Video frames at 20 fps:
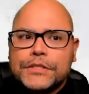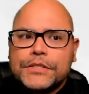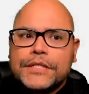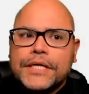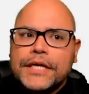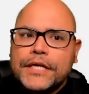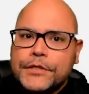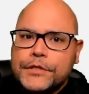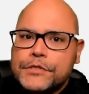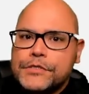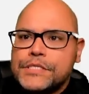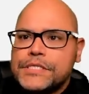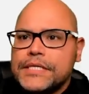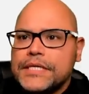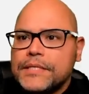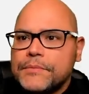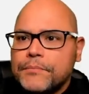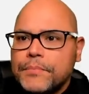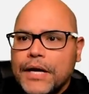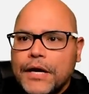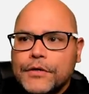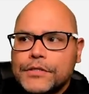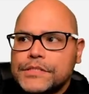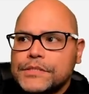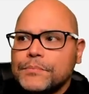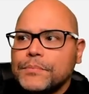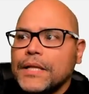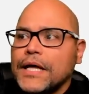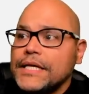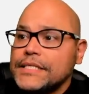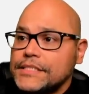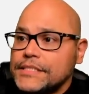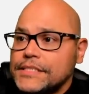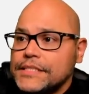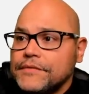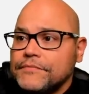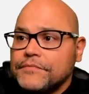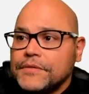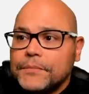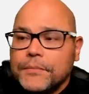Here you see it power supplies to
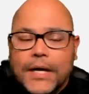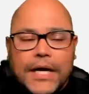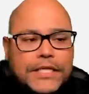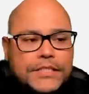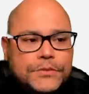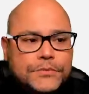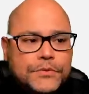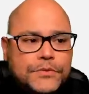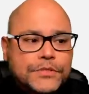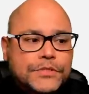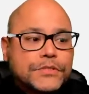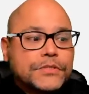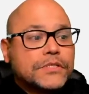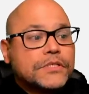different modules.